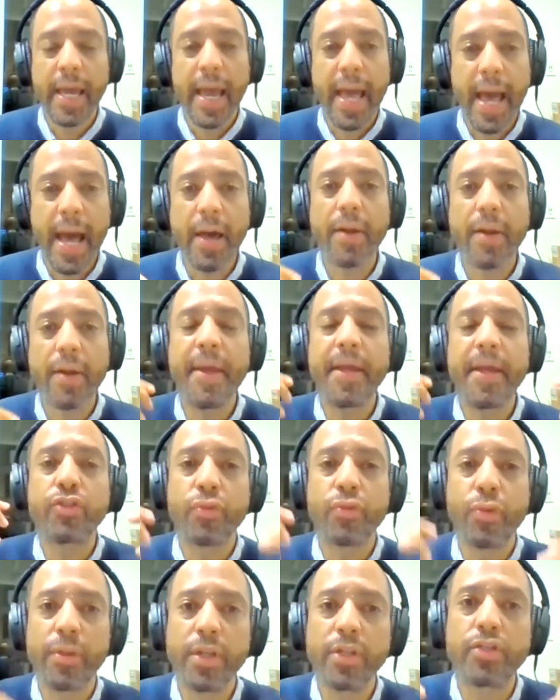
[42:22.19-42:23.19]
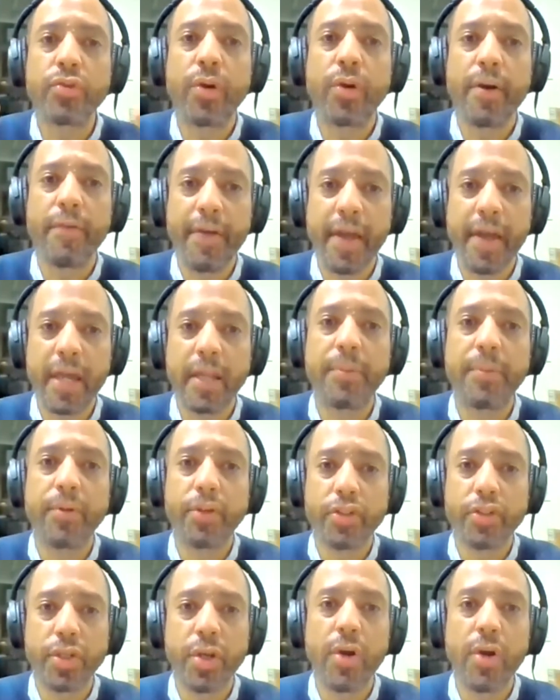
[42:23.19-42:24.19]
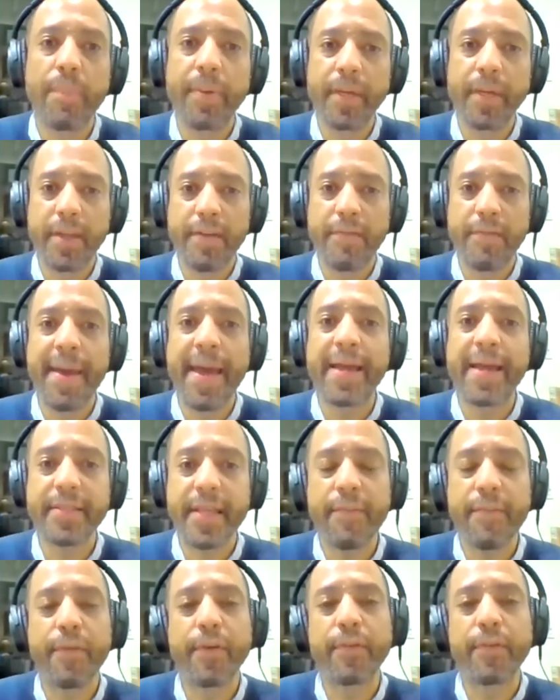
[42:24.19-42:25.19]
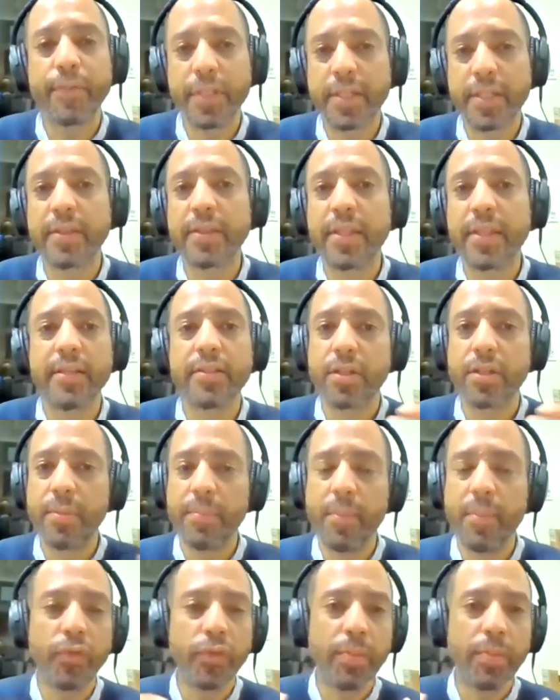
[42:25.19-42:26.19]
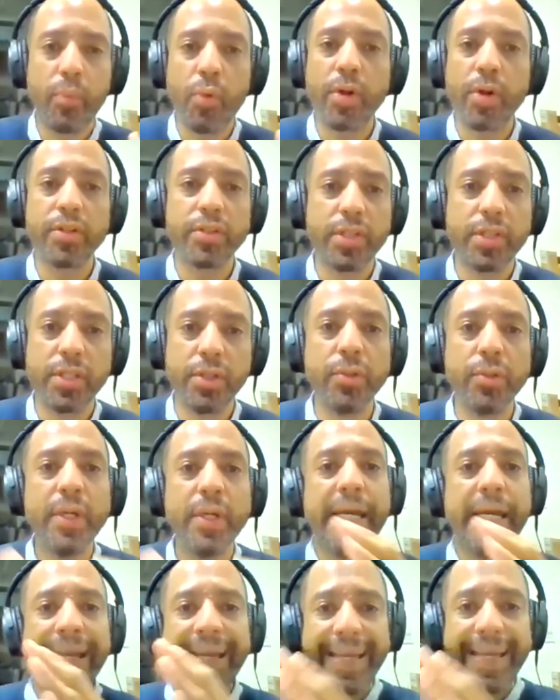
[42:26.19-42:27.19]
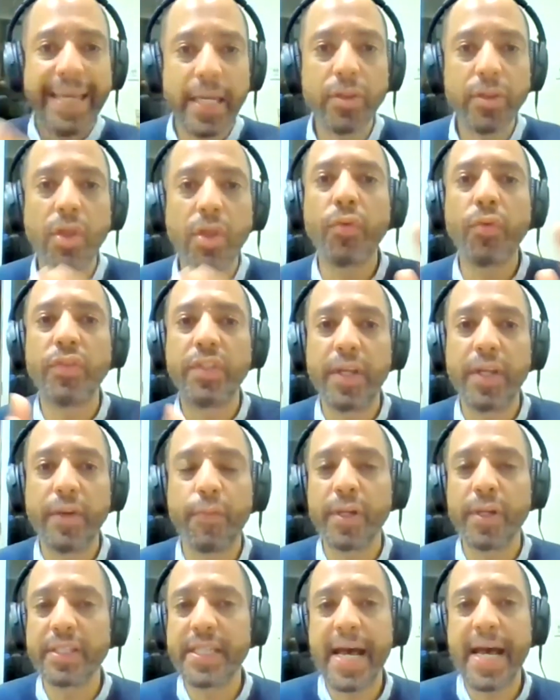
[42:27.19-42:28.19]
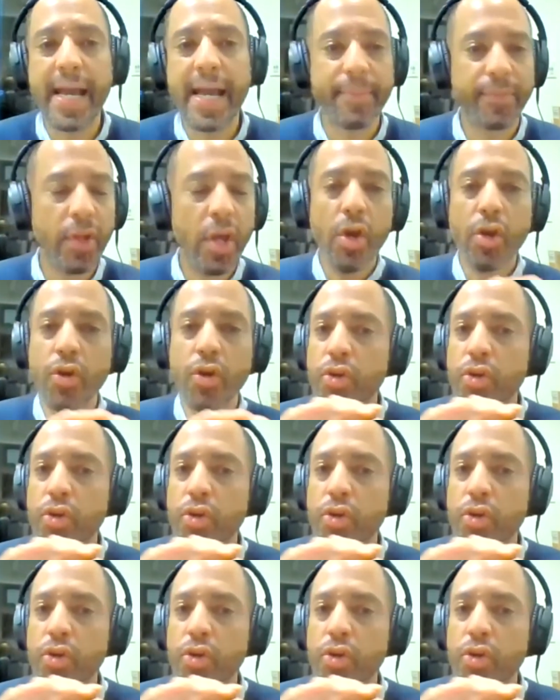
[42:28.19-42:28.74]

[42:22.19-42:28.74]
how to make sure that you're available to show up and give max efforts to the things that are most important to you in those different times,